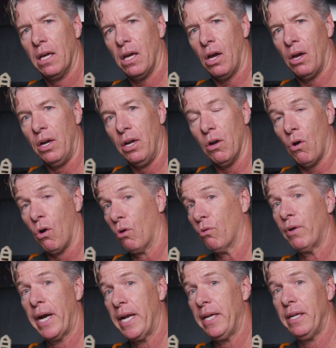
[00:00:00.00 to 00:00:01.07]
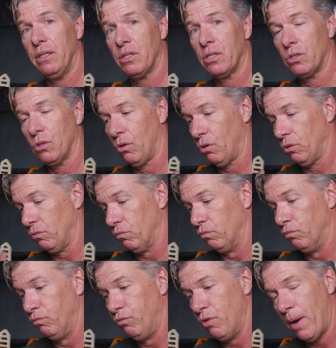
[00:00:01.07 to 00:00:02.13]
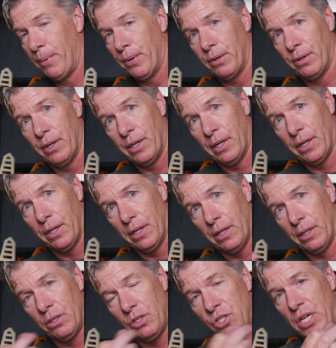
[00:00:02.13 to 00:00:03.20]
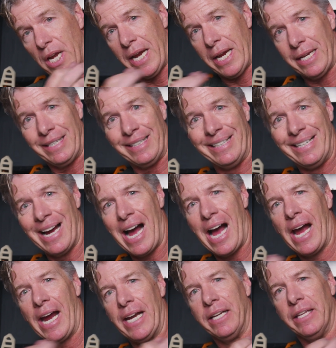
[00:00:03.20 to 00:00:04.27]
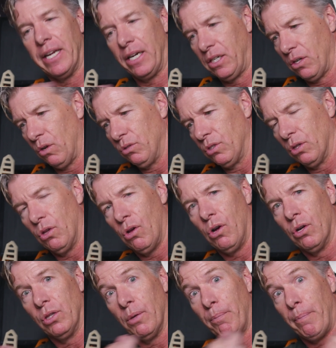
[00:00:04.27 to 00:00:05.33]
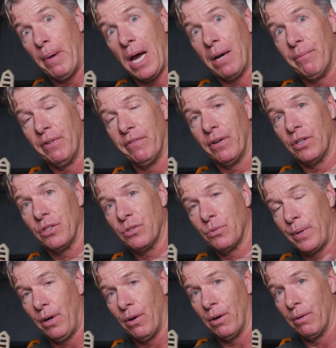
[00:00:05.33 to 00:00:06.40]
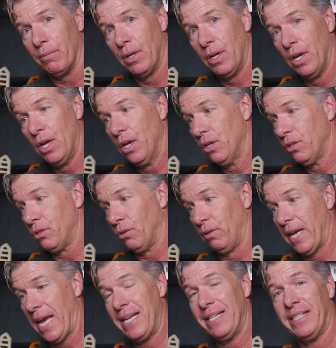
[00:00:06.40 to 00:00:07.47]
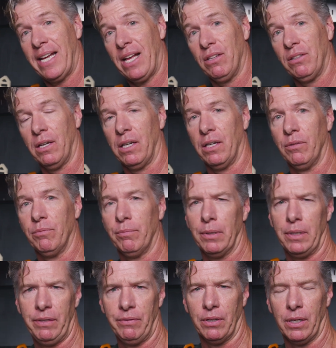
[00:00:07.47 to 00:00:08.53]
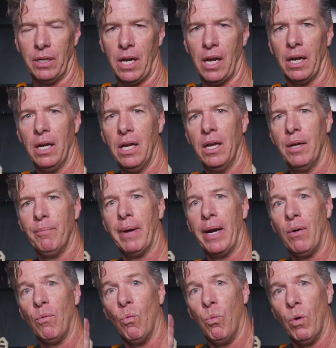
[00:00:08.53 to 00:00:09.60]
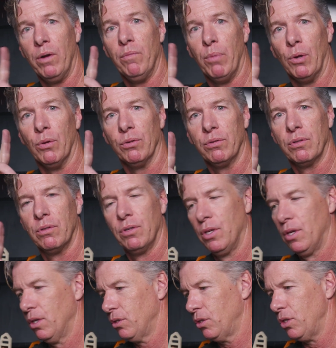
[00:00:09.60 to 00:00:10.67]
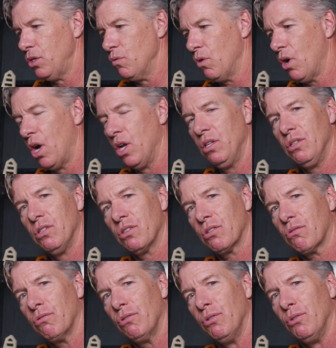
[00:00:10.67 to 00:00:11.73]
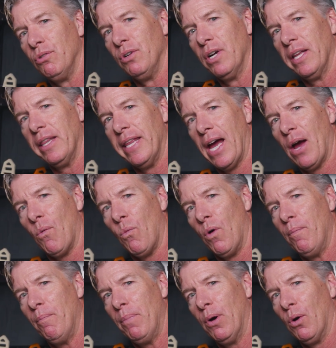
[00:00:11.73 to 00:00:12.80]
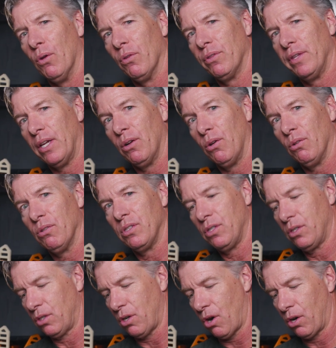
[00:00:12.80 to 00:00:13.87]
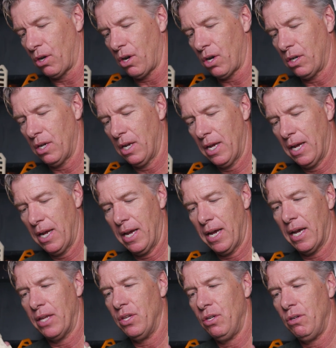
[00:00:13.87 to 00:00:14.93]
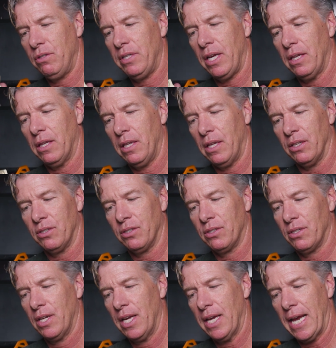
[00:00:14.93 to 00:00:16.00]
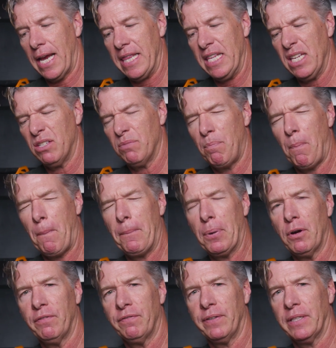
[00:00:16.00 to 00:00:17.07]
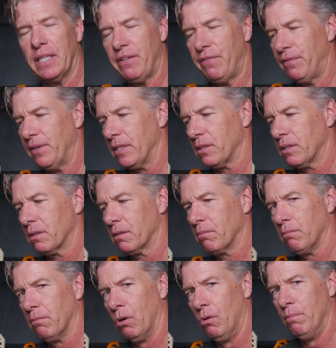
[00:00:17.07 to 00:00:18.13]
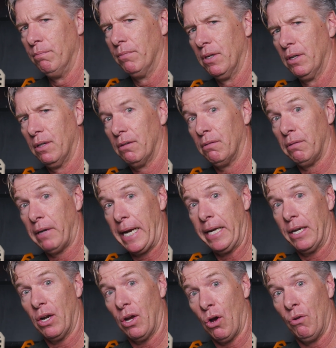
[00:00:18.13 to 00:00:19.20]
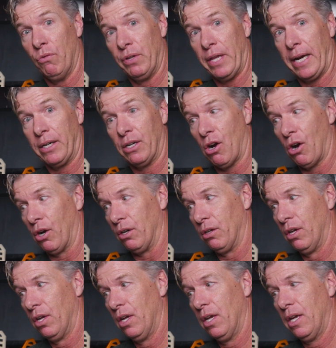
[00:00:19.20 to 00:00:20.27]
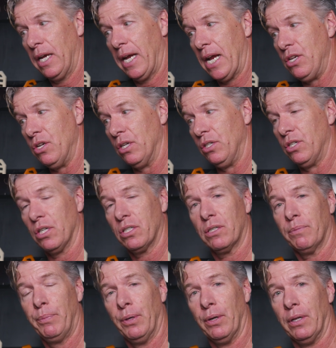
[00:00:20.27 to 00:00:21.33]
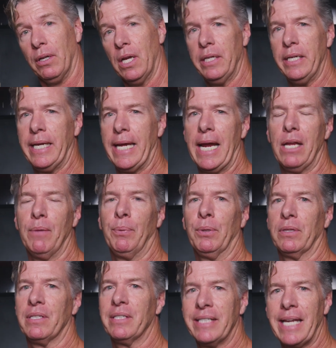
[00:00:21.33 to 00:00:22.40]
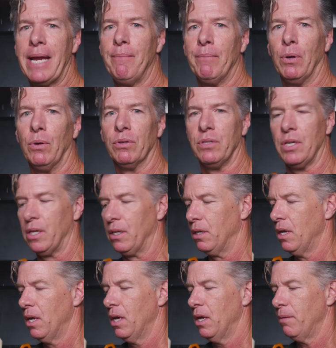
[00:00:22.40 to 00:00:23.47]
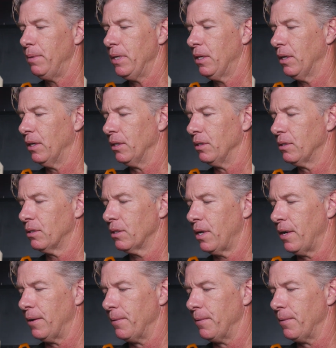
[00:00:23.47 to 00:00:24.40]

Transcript: an already installed rubber chain guide that goes along the bottom of our swing arm. So that is held on, believe it or not, by one bolt. So you unscrew that one bolt that holds this guard on, and then you take this, and this perfectly fits, boop, right over that guard. And you just you can't put the same bolt in because